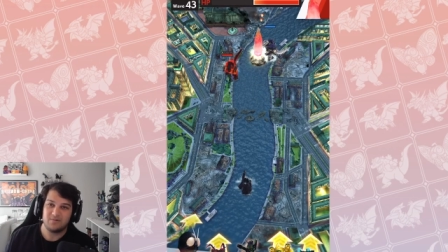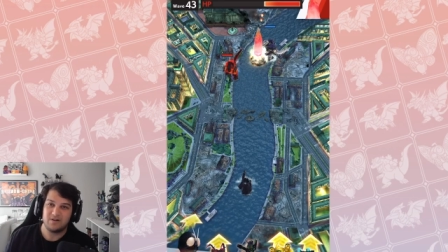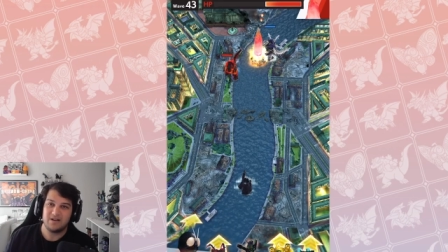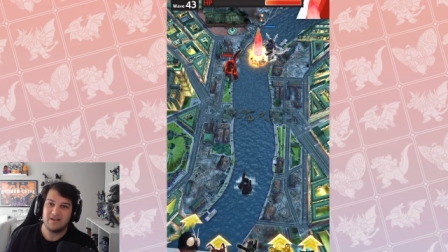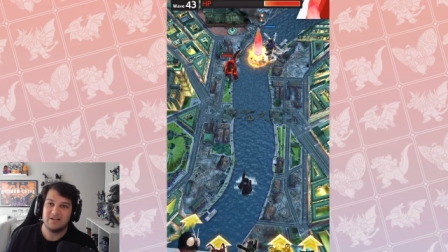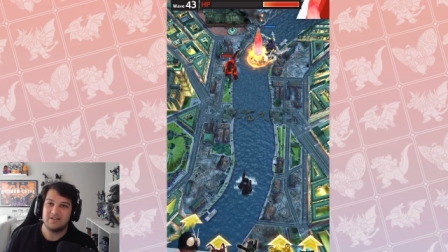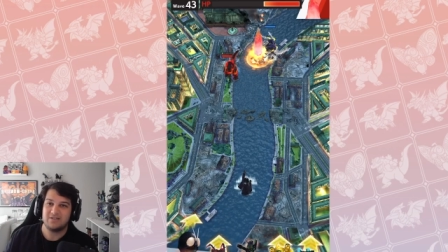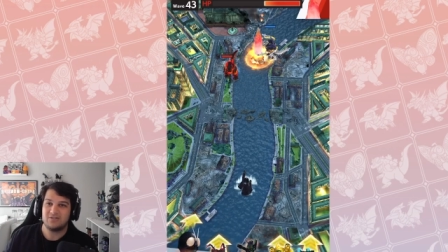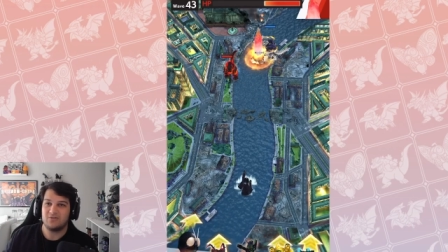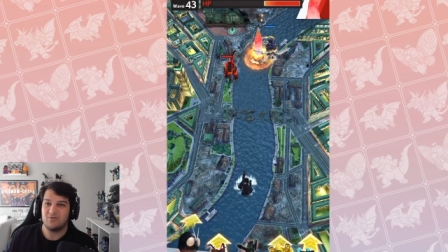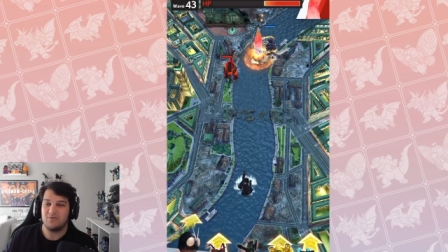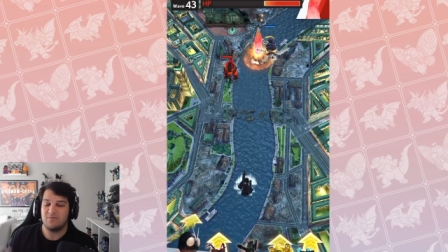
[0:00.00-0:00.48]

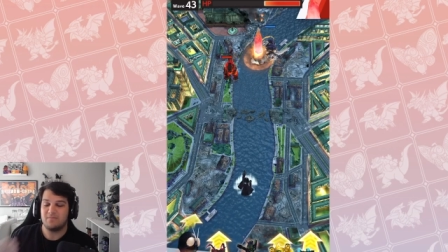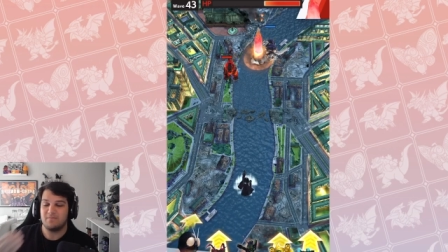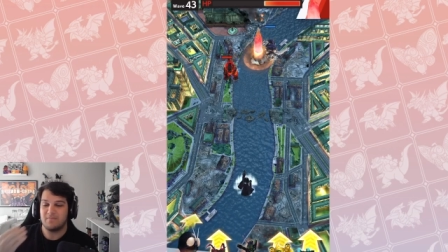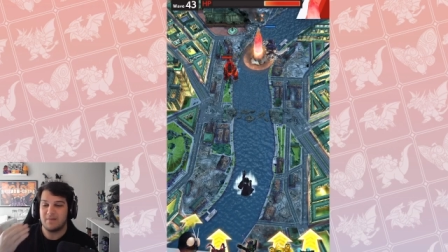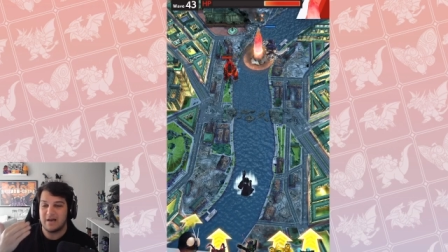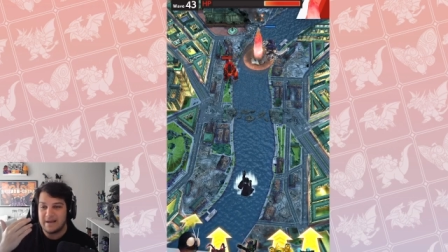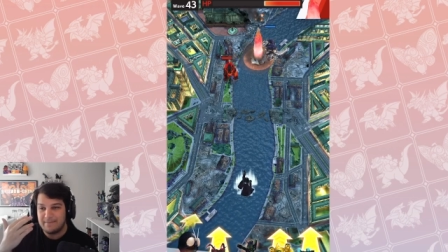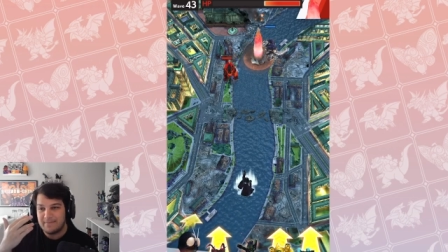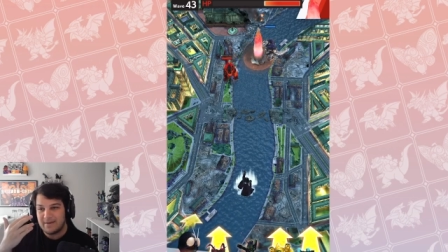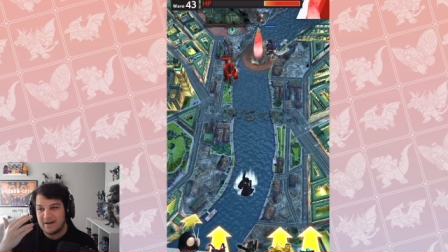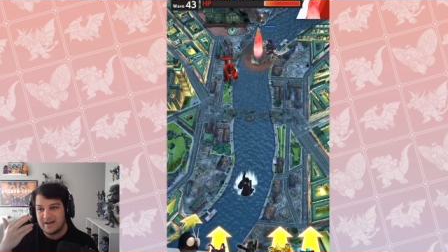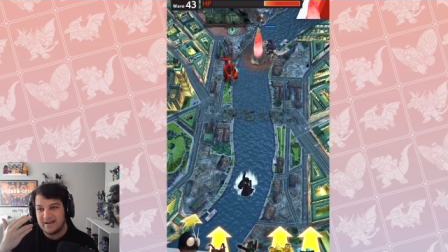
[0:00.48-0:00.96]
right? So in
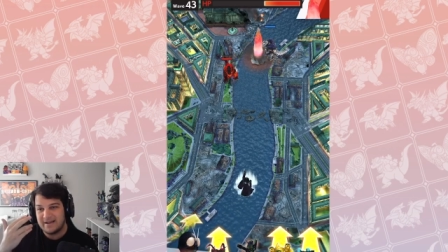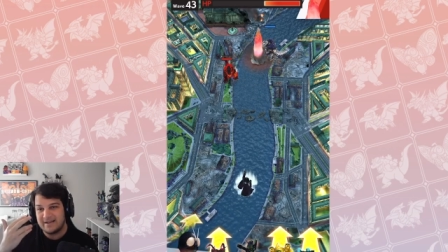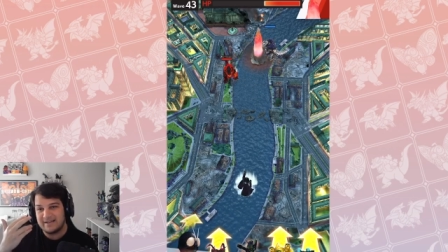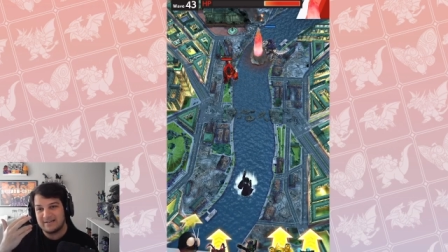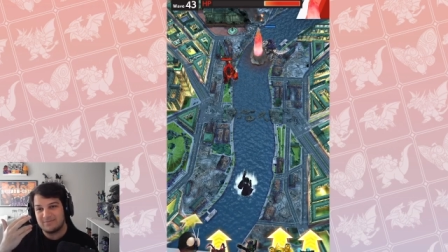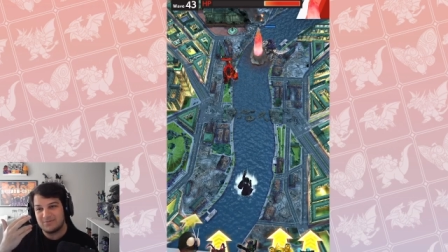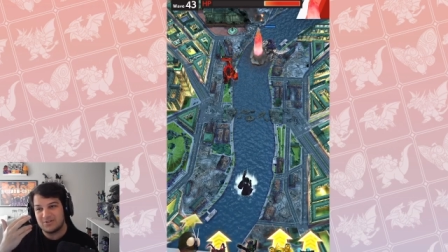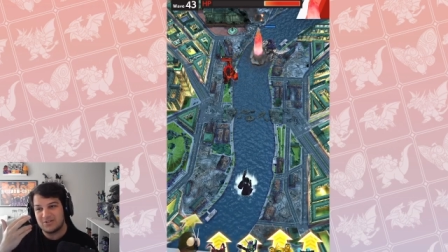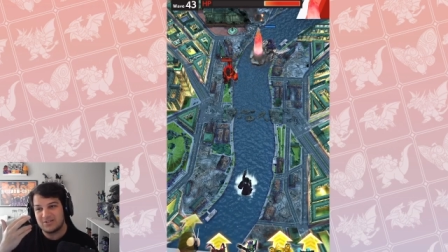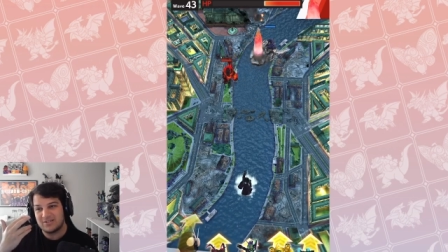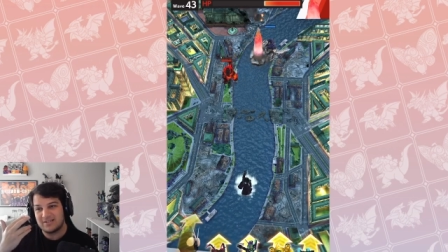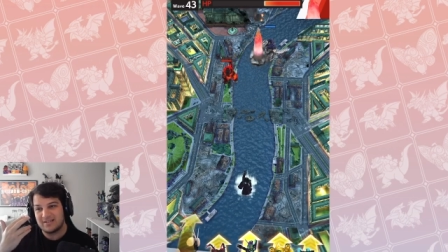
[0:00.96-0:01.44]
my
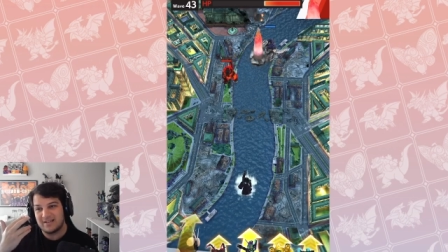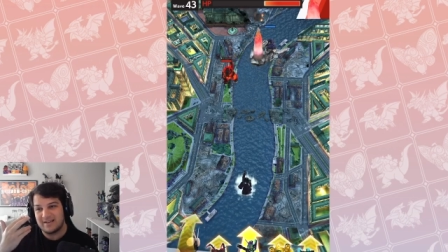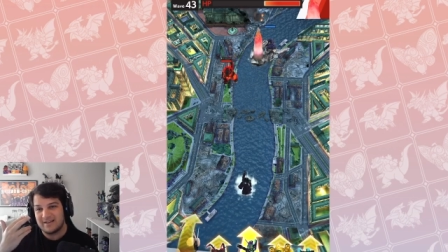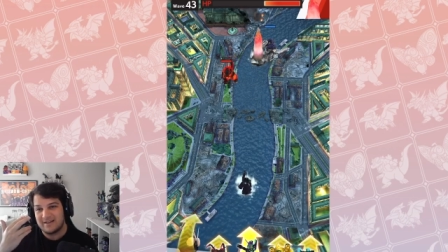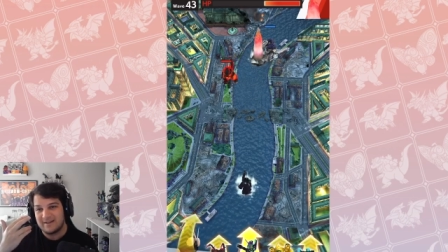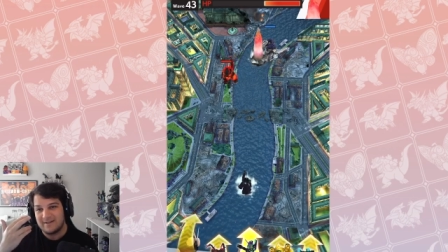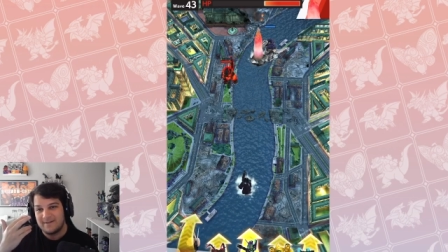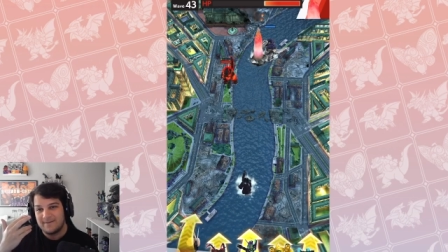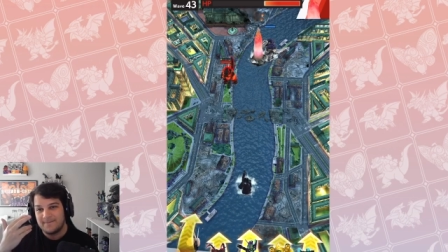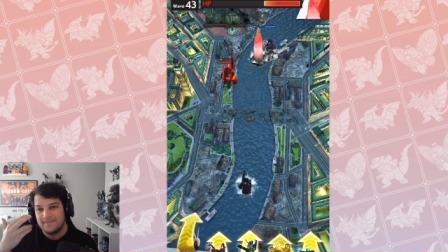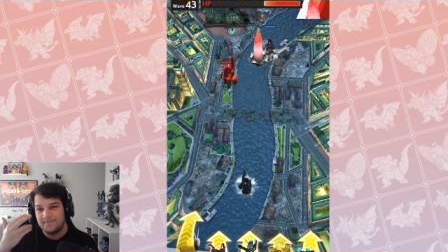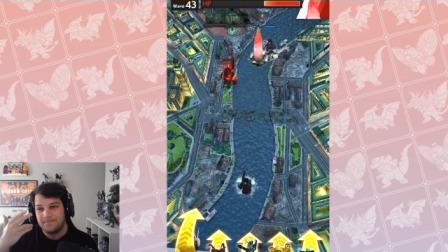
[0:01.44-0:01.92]
mind, I'm just
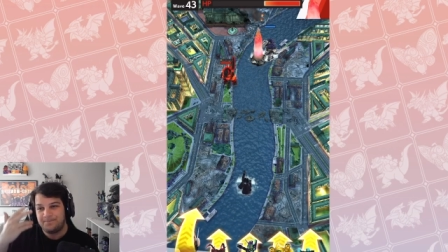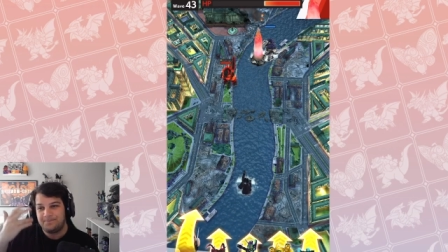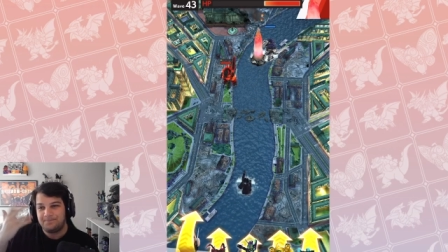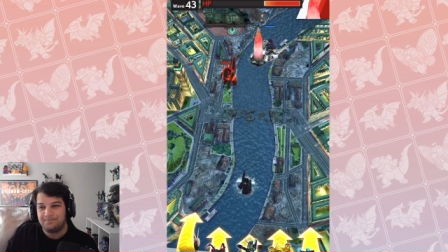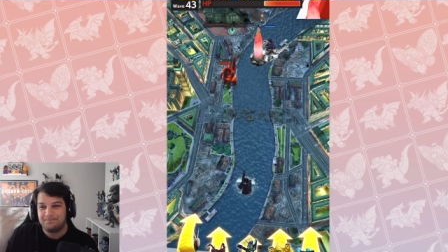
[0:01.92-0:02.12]
like,